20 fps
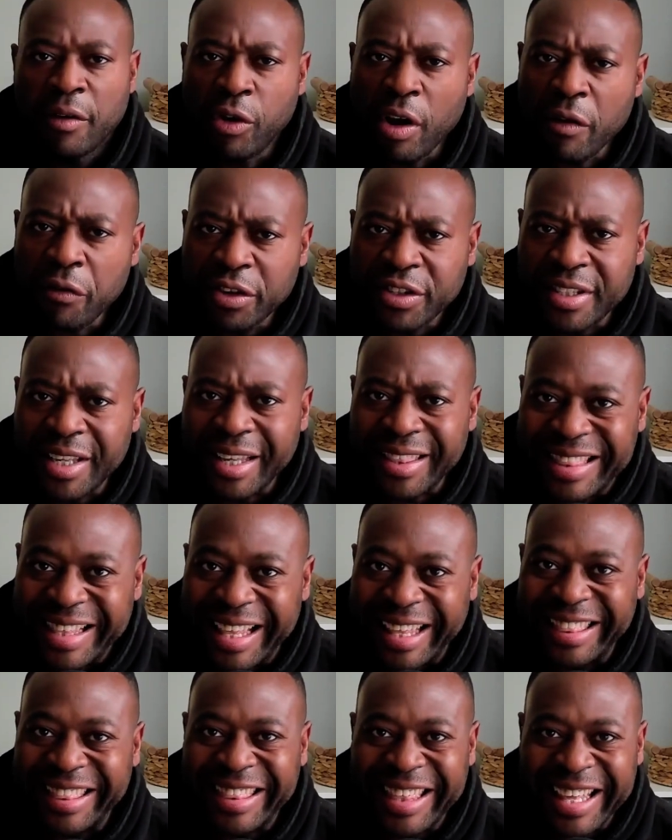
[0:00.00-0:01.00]
you ever sat
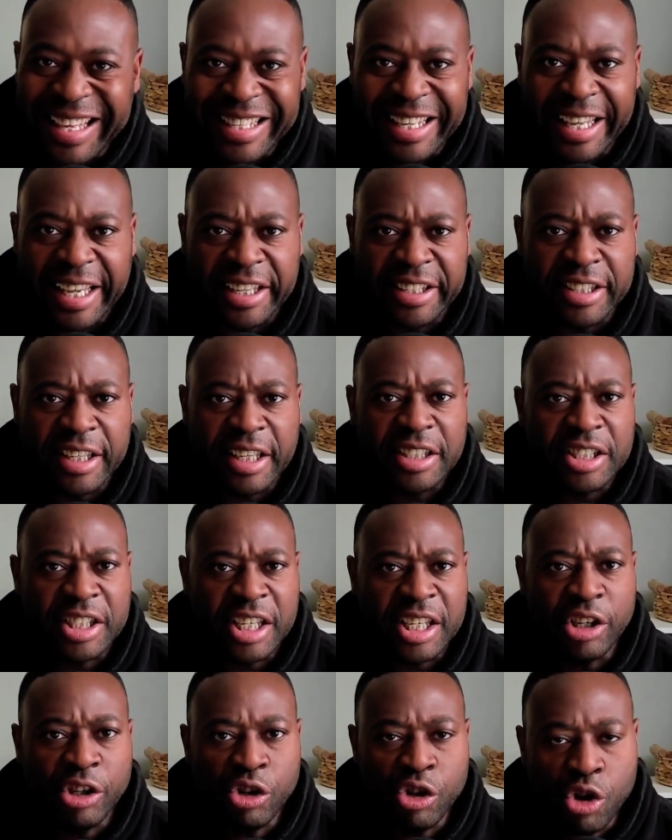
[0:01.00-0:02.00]
there thinking
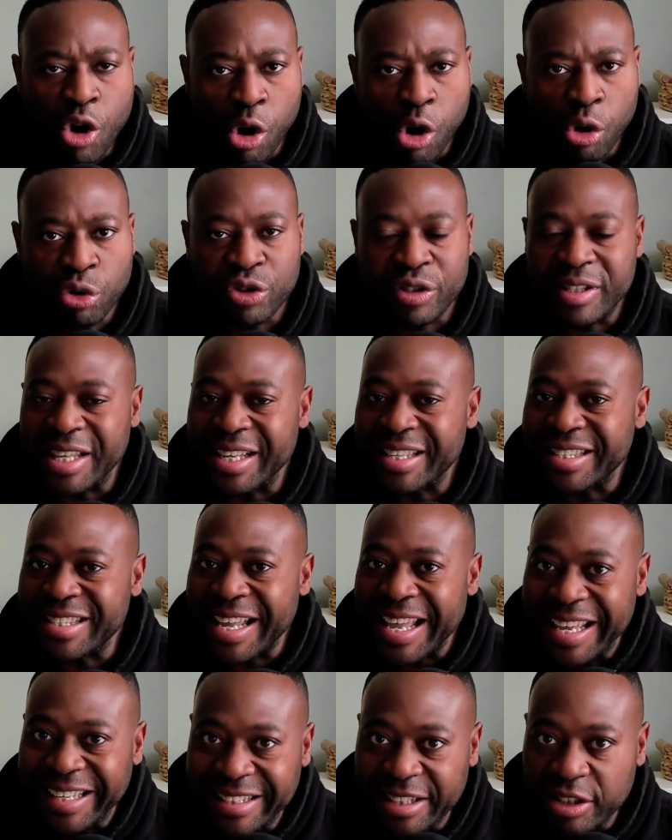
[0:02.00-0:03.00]
she knows this
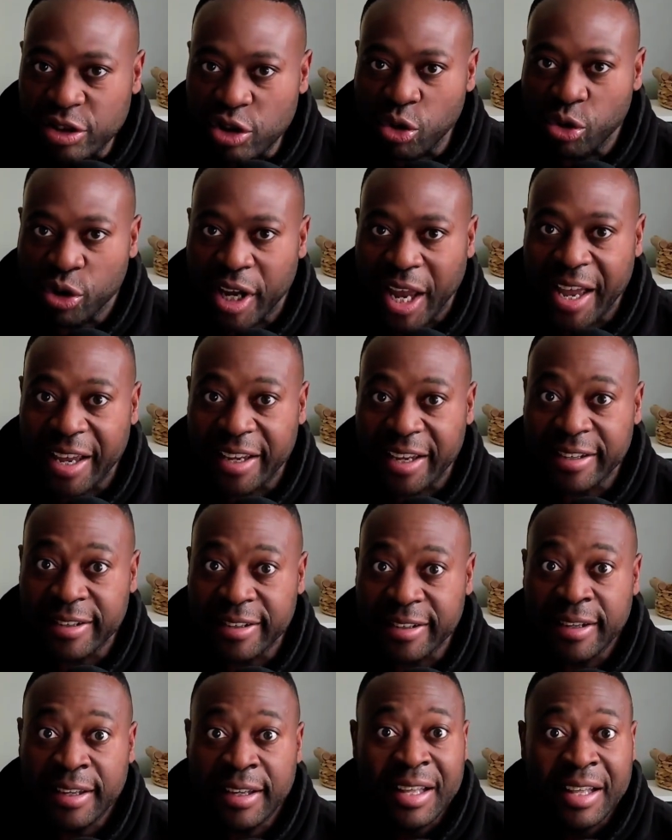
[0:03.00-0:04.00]
isn't okay?
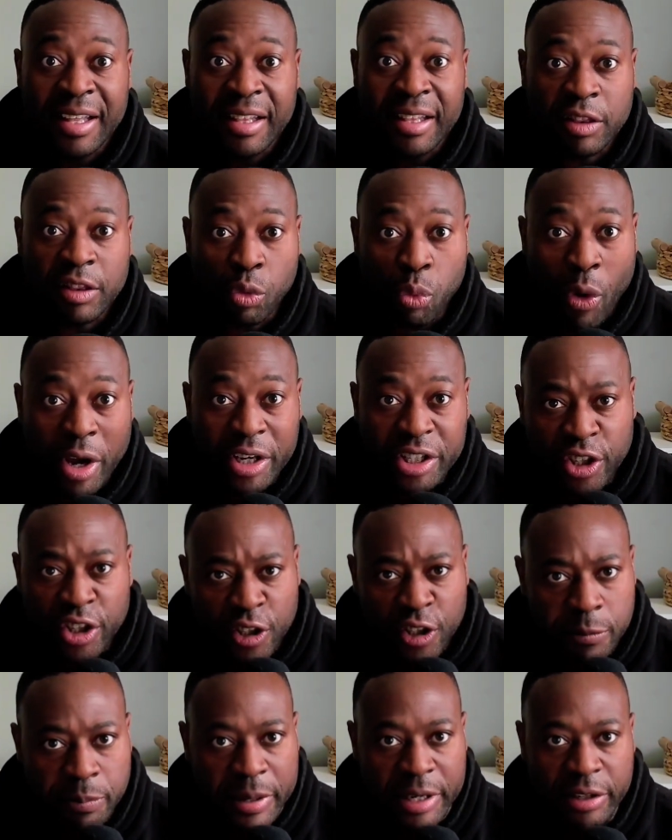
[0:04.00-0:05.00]
The way she
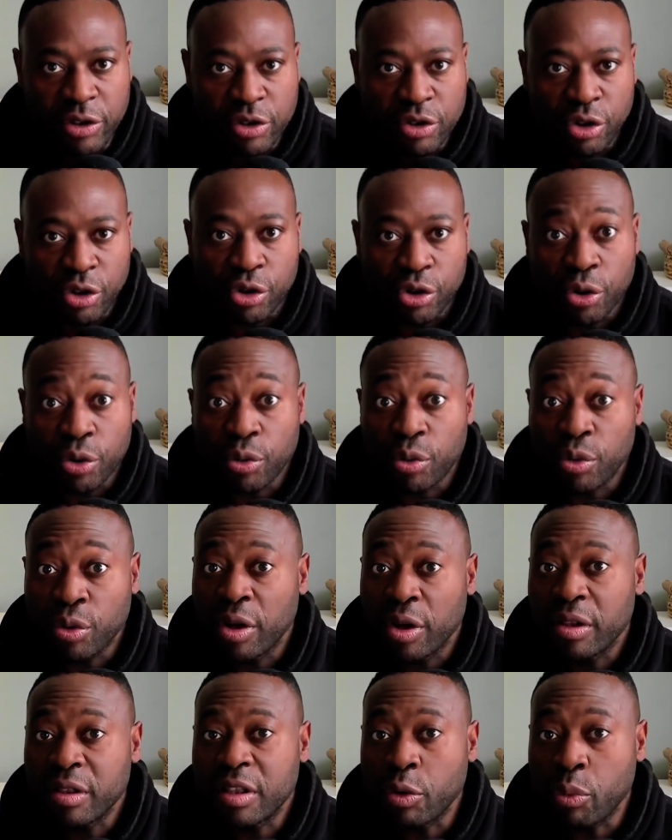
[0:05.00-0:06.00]
speaks to you,
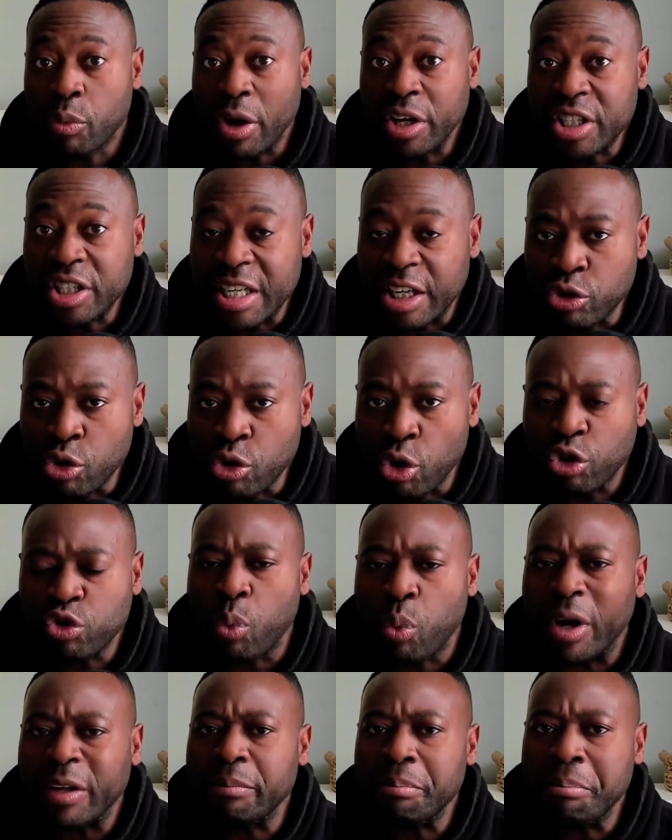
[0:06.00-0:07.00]
the way she ignores
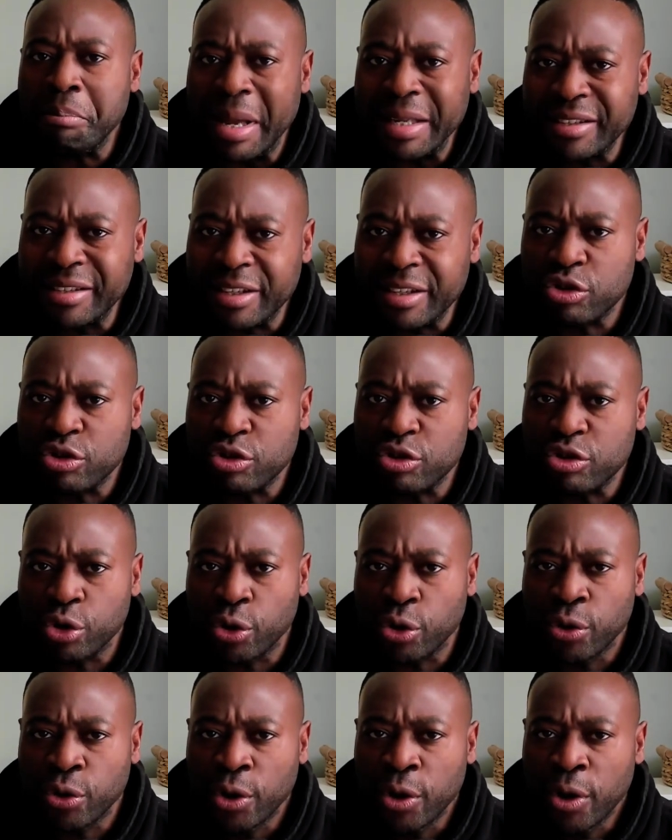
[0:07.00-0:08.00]
what matters to
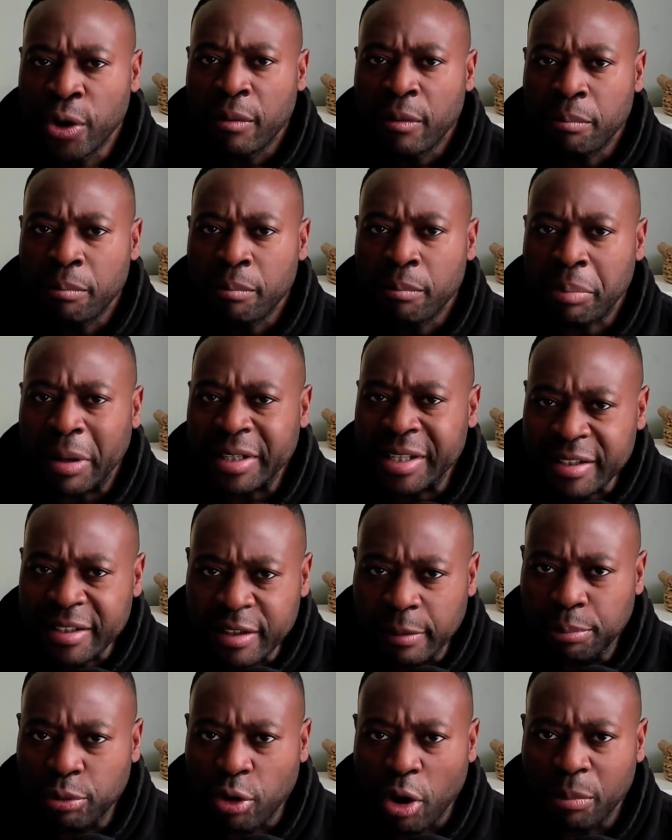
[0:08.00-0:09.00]
you. But
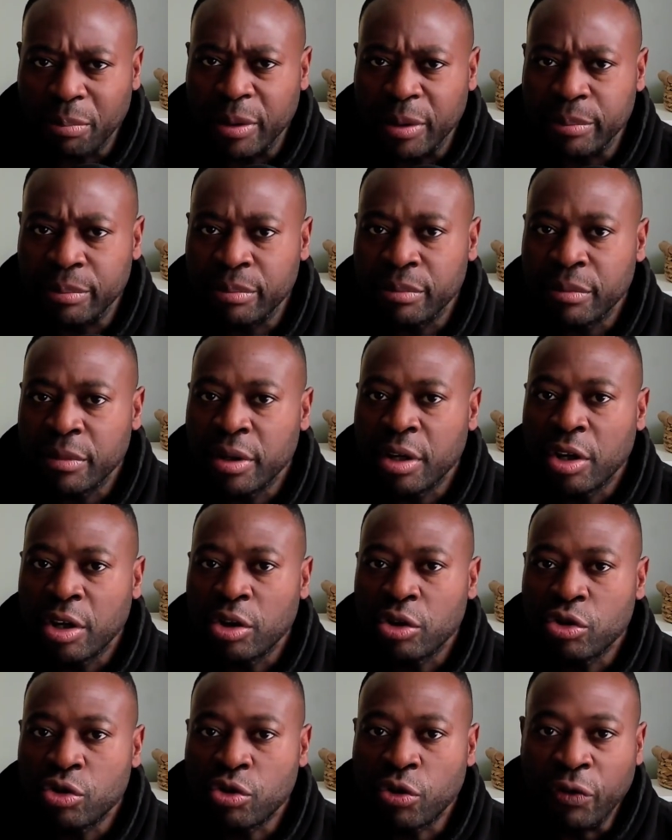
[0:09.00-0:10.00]
here's the problem.
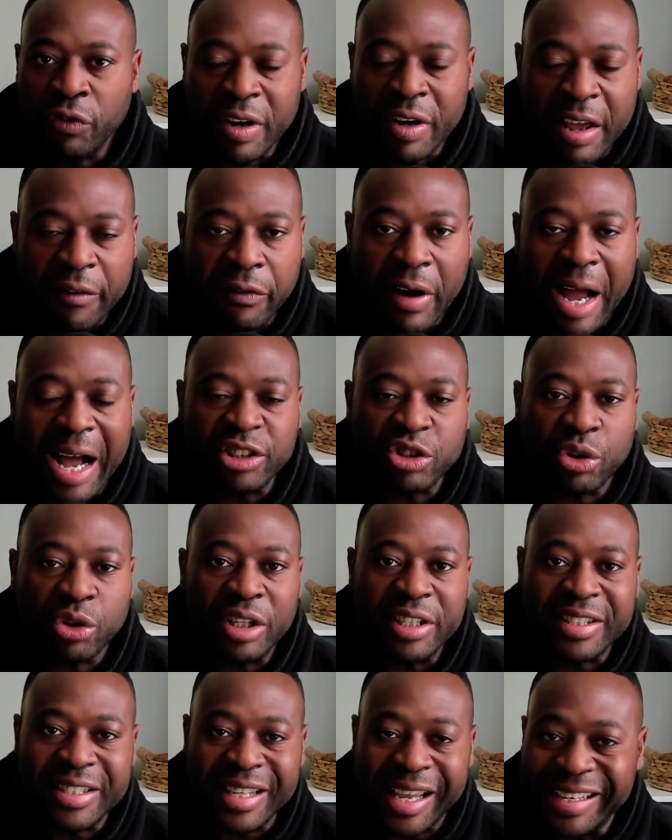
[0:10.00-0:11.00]
You've never
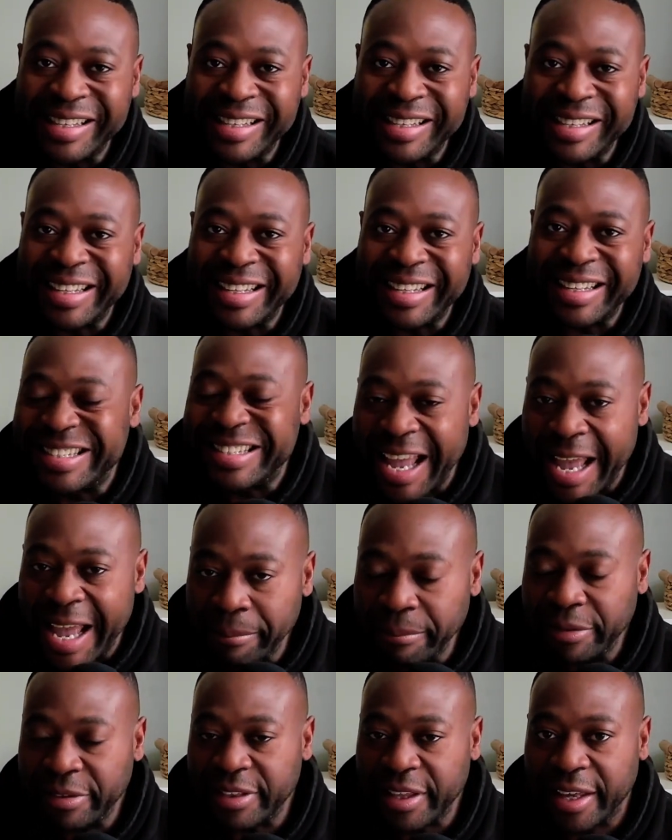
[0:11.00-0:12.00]
actually said a
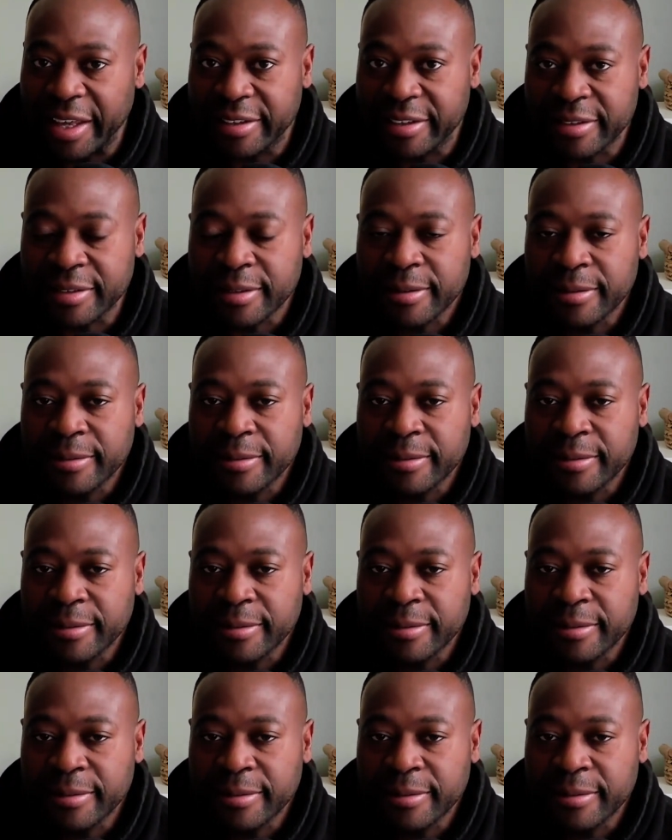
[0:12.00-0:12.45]
damn thing.